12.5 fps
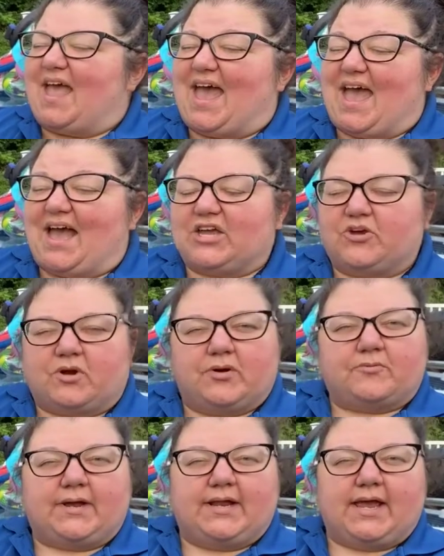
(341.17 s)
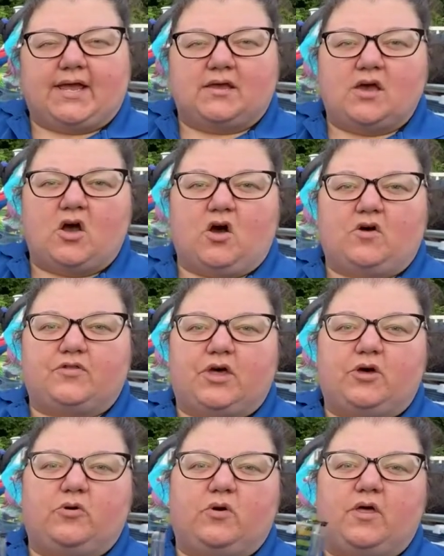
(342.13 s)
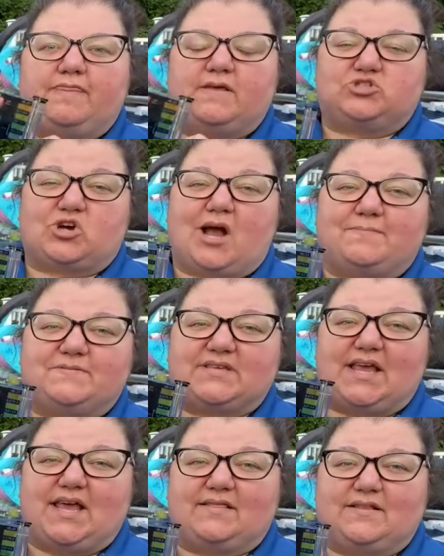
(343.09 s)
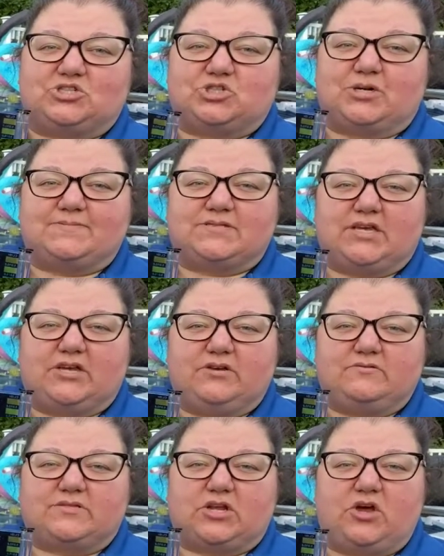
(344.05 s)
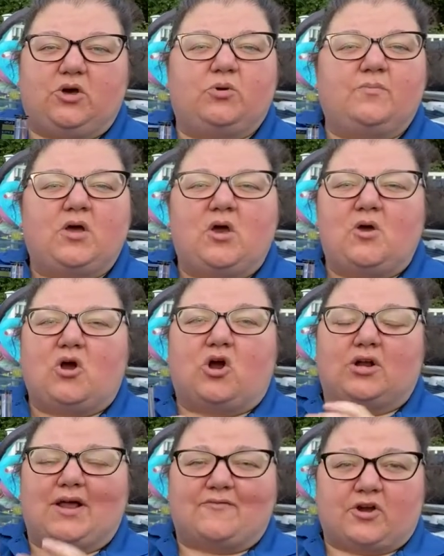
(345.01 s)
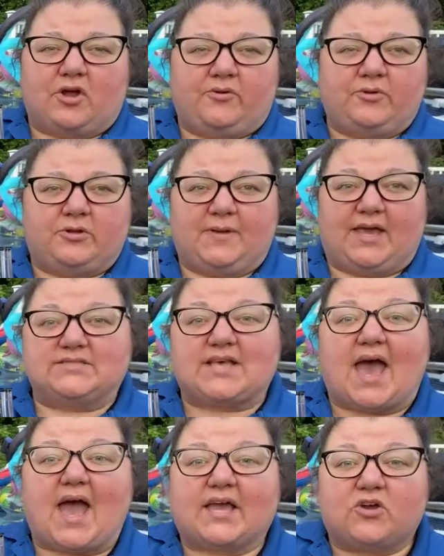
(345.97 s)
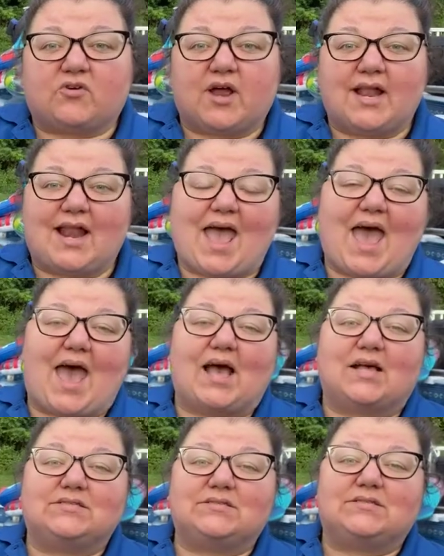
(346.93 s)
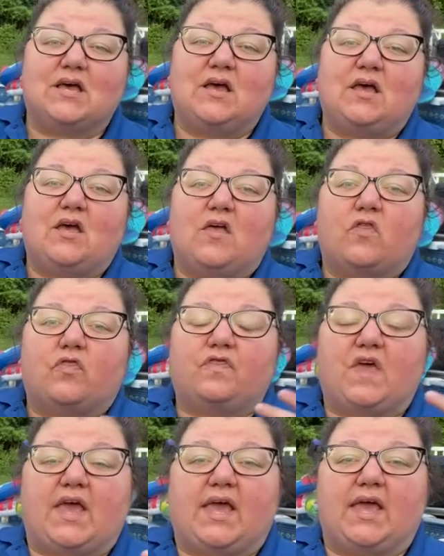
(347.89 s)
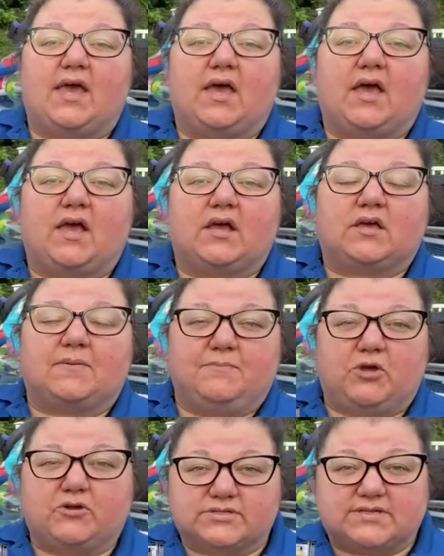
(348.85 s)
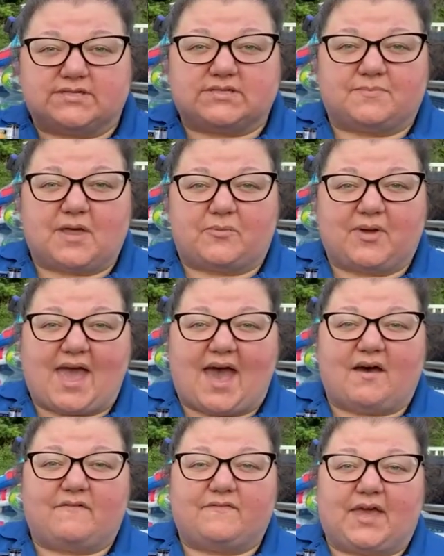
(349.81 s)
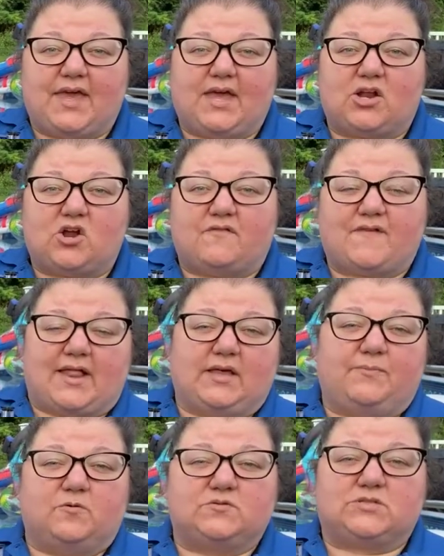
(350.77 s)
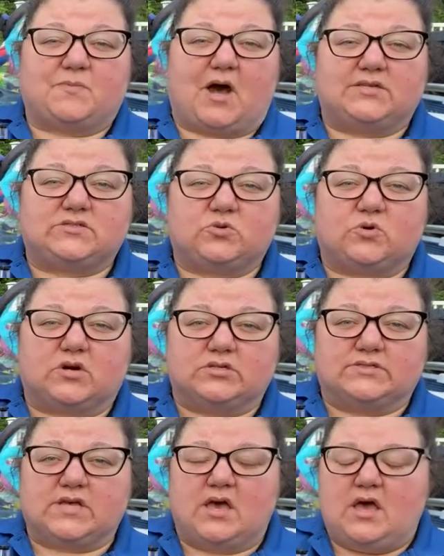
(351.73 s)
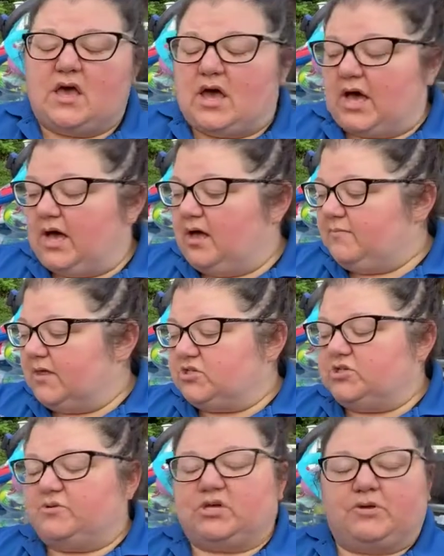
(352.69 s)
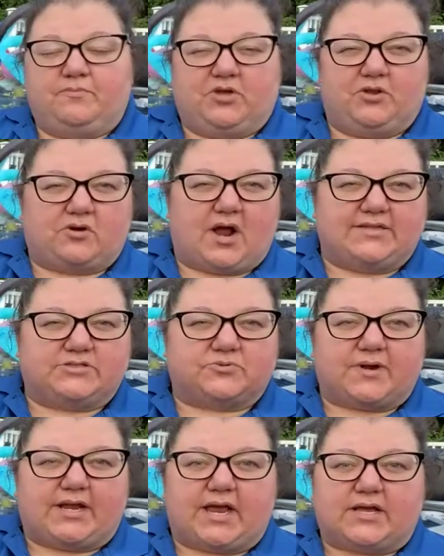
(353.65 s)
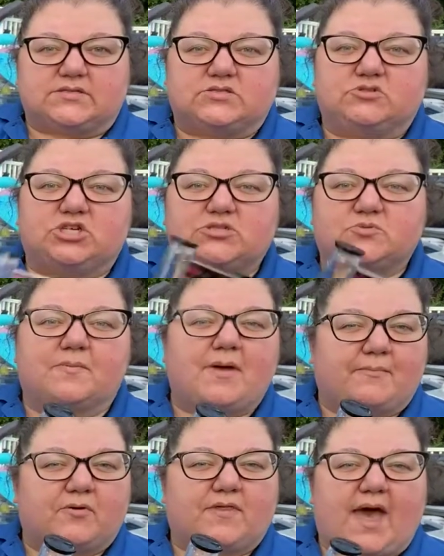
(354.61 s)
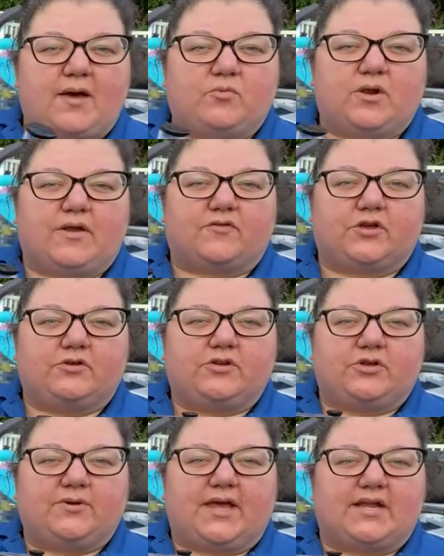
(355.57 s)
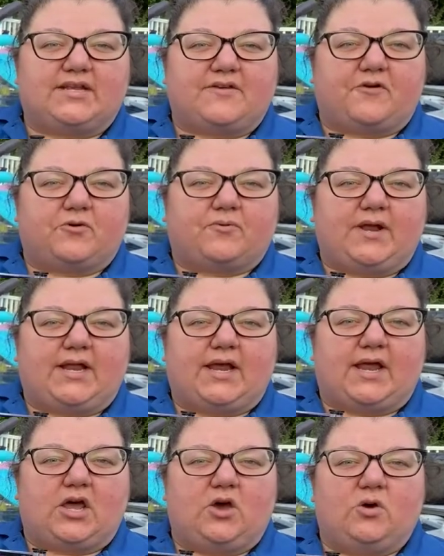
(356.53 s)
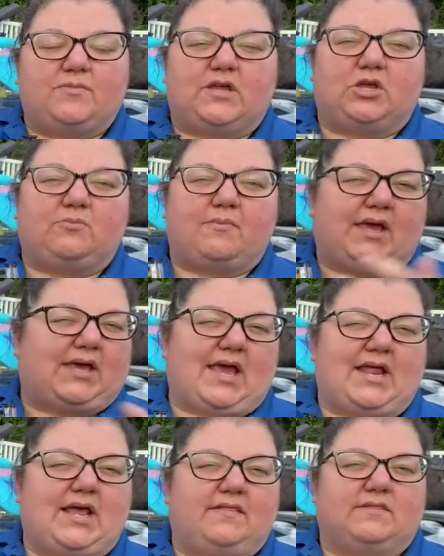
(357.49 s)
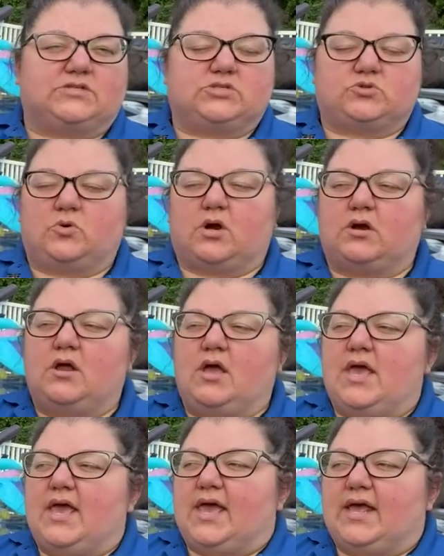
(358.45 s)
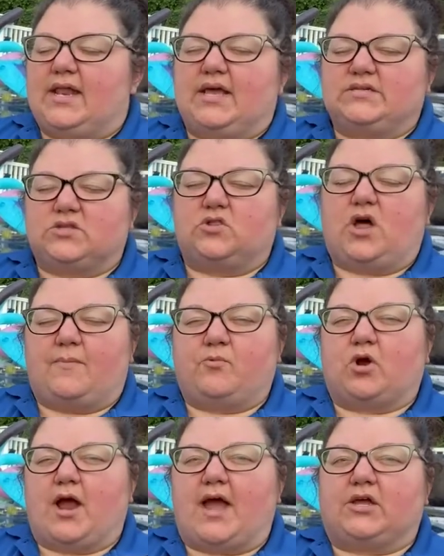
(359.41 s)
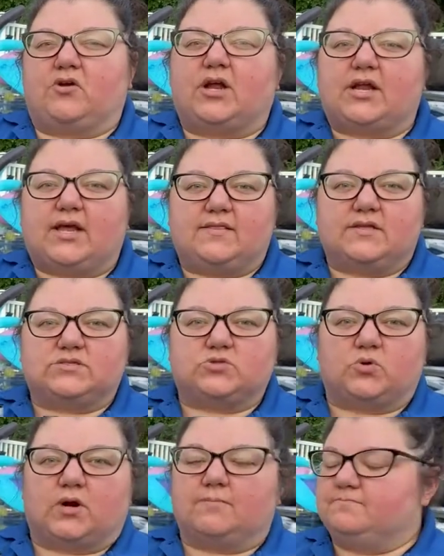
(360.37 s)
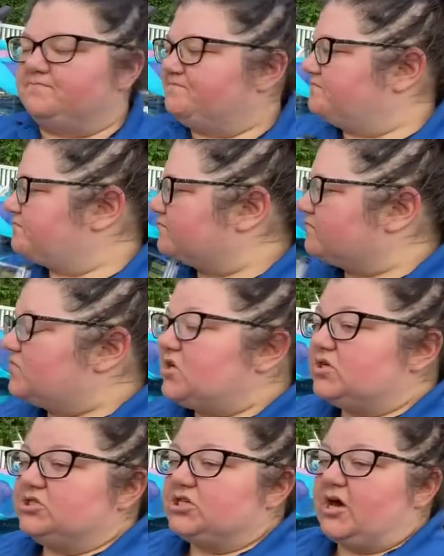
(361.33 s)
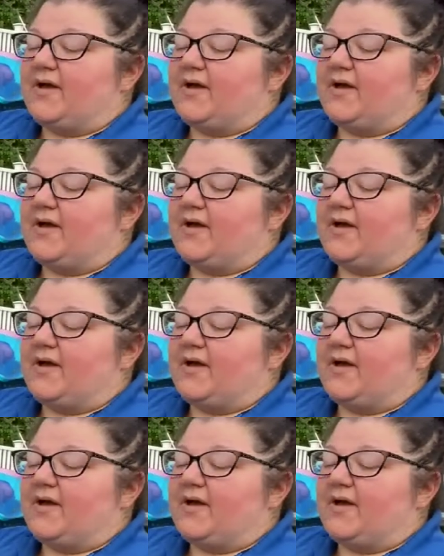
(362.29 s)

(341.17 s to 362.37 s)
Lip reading: accurate reading, although the drops and the strips that you use at home are never going to be as accurate as the computer system that we have in our Valley Pool and Spa stores that do the computerized readings. So just remember that whenever you do get a different reading at home than you may get in the store, it is a lot more accurate in the store. So